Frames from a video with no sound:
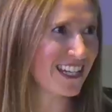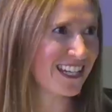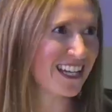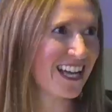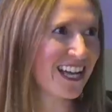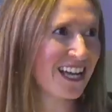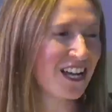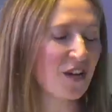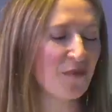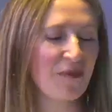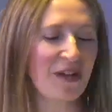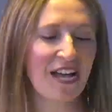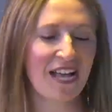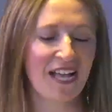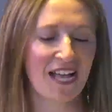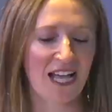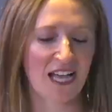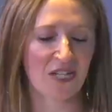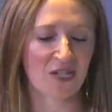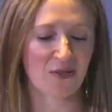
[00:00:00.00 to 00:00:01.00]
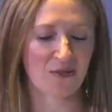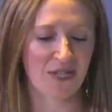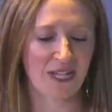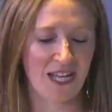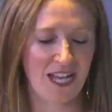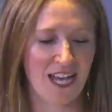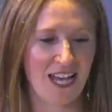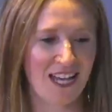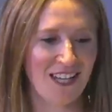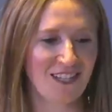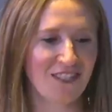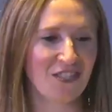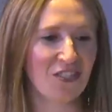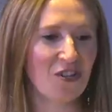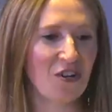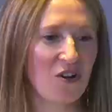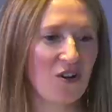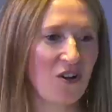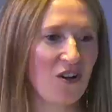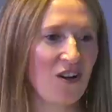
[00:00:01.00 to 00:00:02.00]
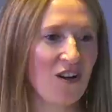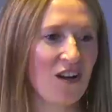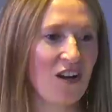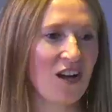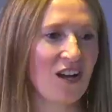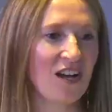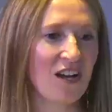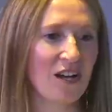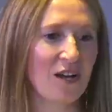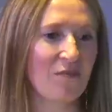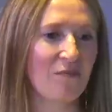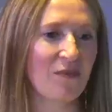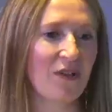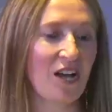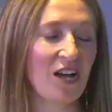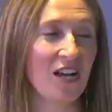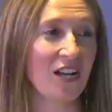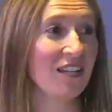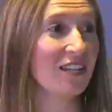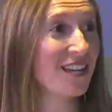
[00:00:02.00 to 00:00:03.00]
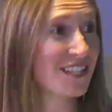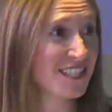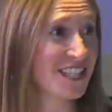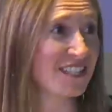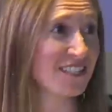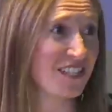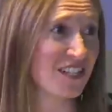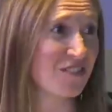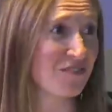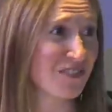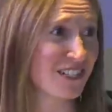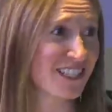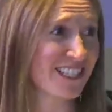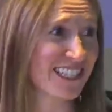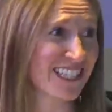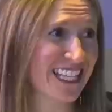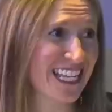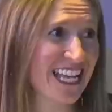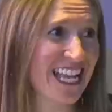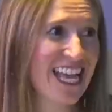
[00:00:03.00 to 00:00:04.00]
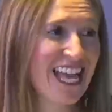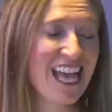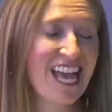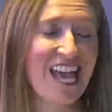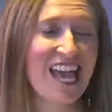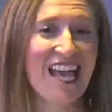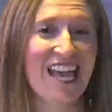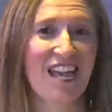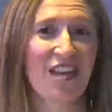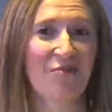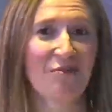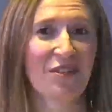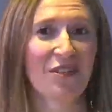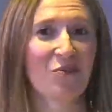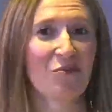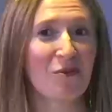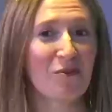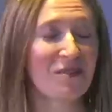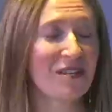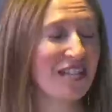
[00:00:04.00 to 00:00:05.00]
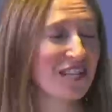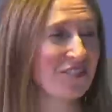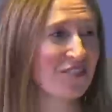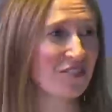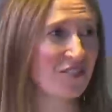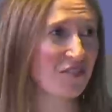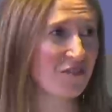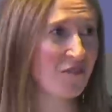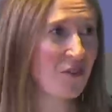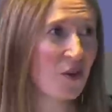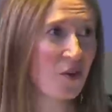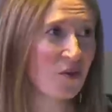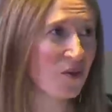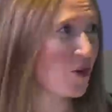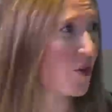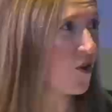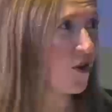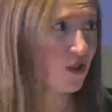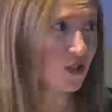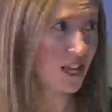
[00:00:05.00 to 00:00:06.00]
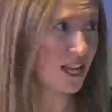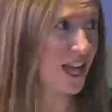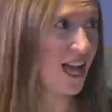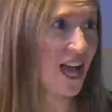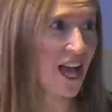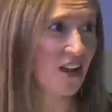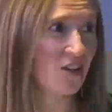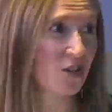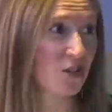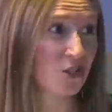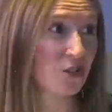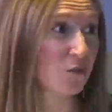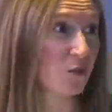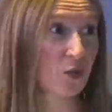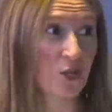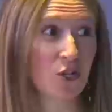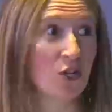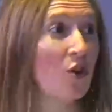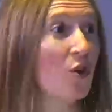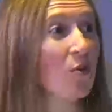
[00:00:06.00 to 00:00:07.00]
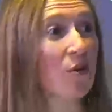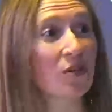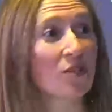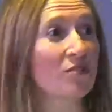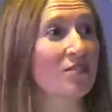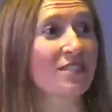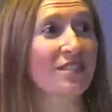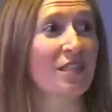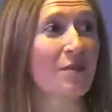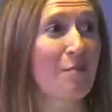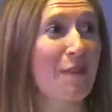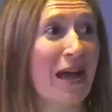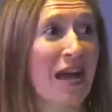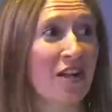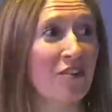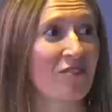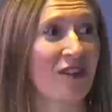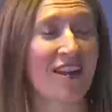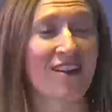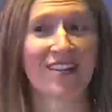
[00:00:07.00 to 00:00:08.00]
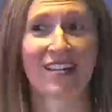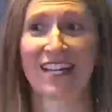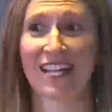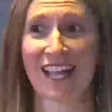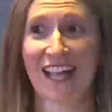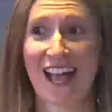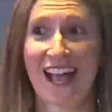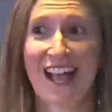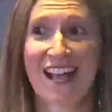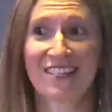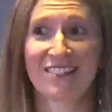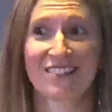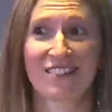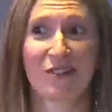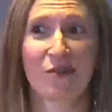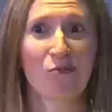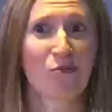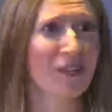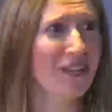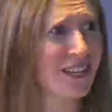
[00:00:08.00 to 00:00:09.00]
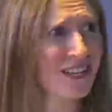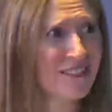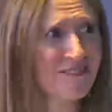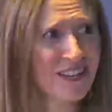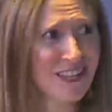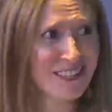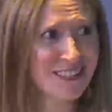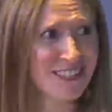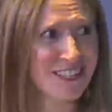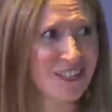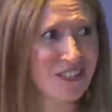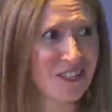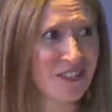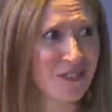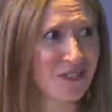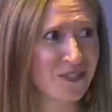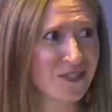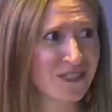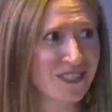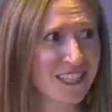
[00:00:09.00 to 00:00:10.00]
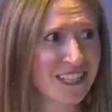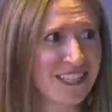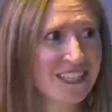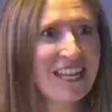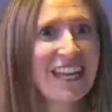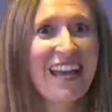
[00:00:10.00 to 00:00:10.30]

I actually had to call a contact center recently, and when the woman answered the phone, all I heard were her coworkers in the background, and I asked, what kind of headset are you using?